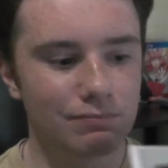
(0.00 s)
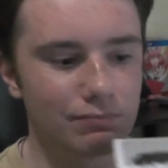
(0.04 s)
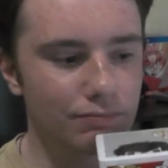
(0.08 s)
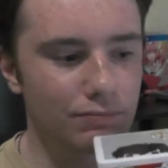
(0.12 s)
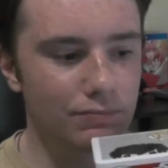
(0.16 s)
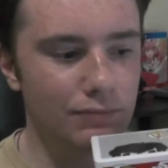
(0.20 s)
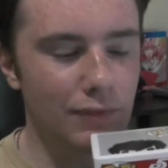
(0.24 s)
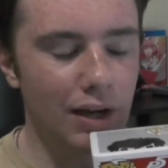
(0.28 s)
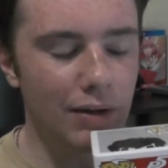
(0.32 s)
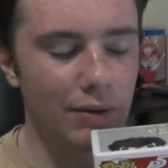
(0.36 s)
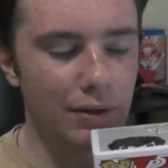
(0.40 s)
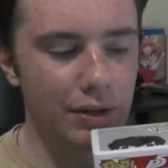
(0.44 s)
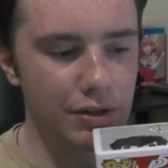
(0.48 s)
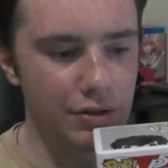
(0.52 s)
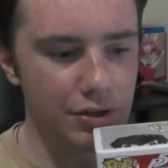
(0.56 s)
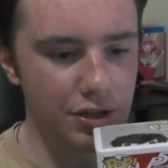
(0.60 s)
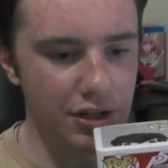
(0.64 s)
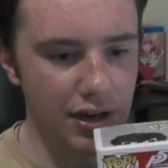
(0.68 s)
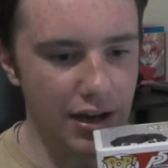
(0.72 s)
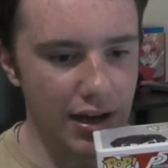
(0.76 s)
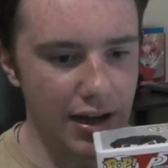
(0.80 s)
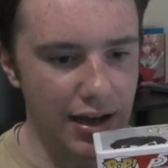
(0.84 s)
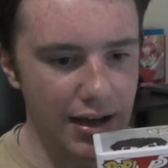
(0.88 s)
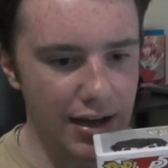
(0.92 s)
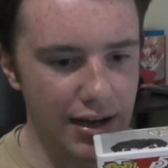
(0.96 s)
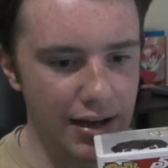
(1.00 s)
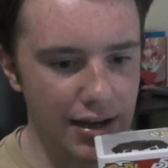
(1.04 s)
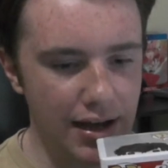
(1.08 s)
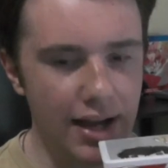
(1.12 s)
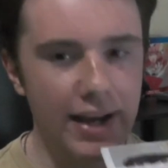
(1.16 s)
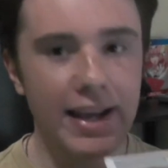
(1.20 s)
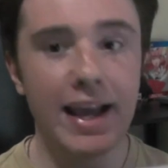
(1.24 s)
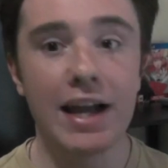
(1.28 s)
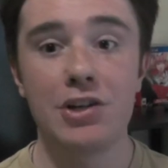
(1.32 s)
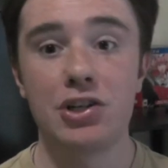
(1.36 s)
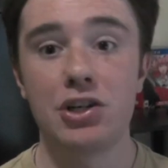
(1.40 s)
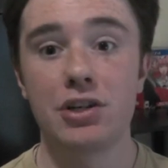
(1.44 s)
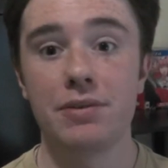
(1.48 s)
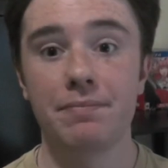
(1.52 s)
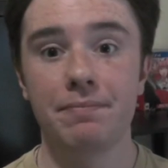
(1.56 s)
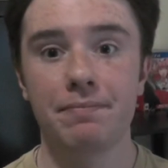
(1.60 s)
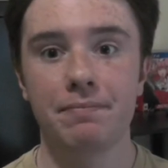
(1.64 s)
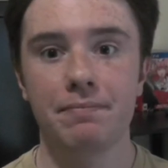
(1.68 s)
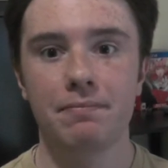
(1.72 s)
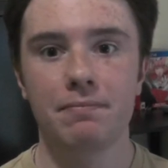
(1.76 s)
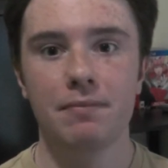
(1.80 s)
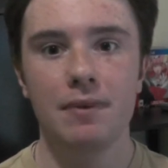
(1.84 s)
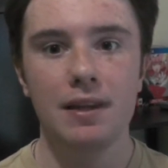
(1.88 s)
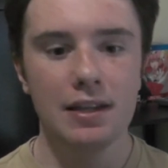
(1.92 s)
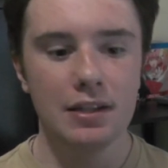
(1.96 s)
not Ryuji, Akechi.
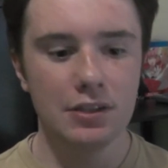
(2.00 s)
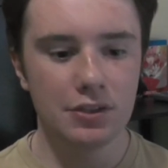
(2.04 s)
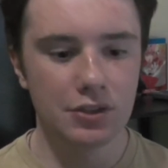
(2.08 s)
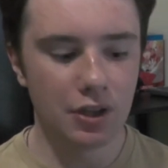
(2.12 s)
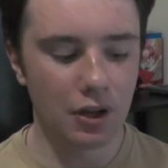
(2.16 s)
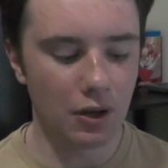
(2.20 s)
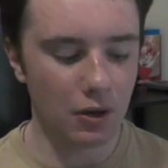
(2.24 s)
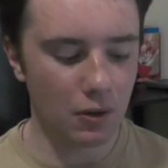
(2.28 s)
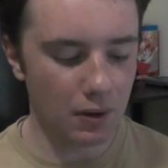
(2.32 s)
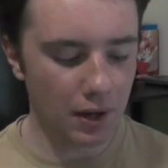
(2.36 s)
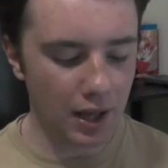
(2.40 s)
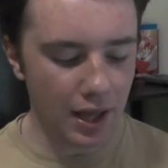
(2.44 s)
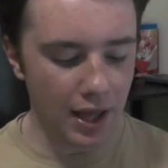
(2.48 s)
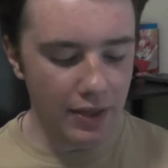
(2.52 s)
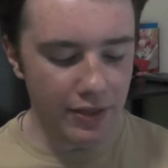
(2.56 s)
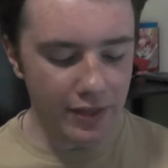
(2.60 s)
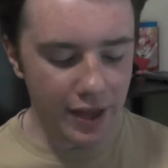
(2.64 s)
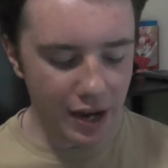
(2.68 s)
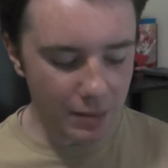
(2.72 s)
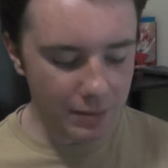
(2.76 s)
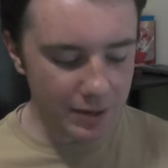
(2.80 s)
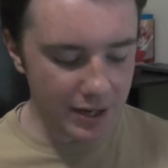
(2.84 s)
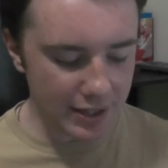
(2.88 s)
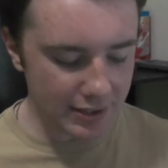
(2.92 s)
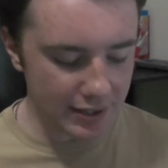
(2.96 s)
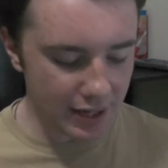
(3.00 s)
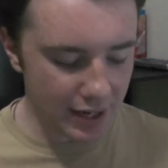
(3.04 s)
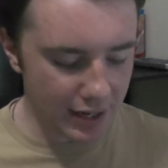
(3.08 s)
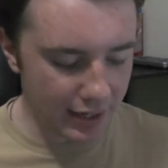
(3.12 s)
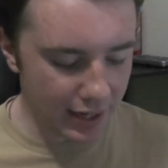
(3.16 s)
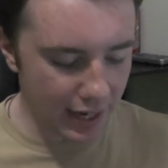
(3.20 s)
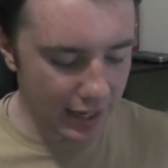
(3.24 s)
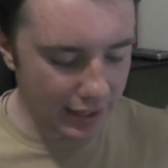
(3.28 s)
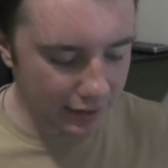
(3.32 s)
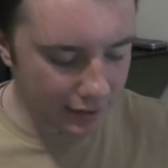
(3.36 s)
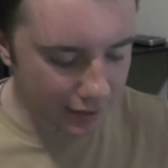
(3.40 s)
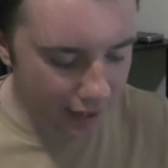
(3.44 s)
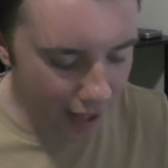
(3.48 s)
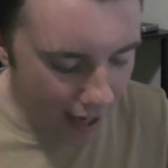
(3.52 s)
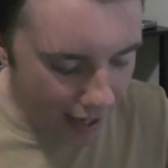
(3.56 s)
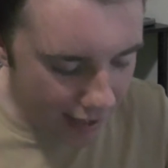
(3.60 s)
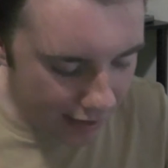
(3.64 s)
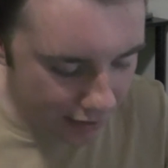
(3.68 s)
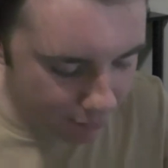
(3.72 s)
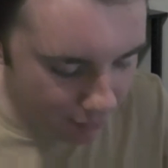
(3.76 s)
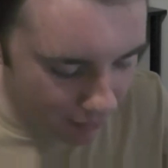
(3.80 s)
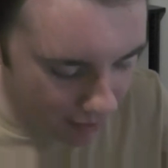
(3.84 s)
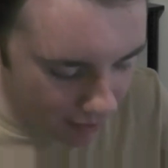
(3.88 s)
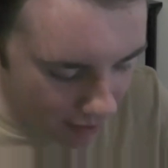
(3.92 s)
So that'll be exciting. And last but